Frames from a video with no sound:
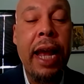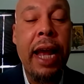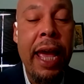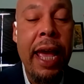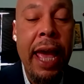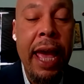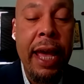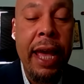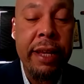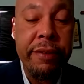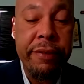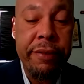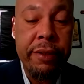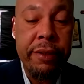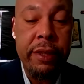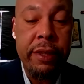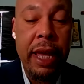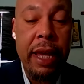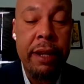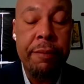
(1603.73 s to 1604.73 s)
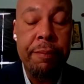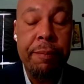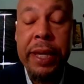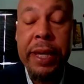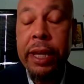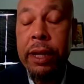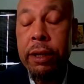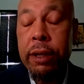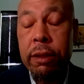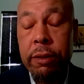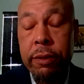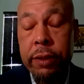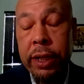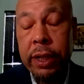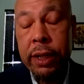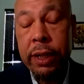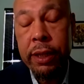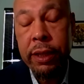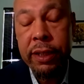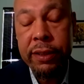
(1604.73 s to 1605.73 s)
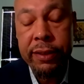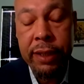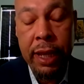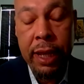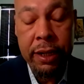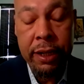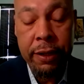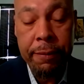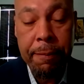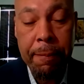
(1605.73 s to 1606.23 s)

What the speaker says: asked that be included in this letter.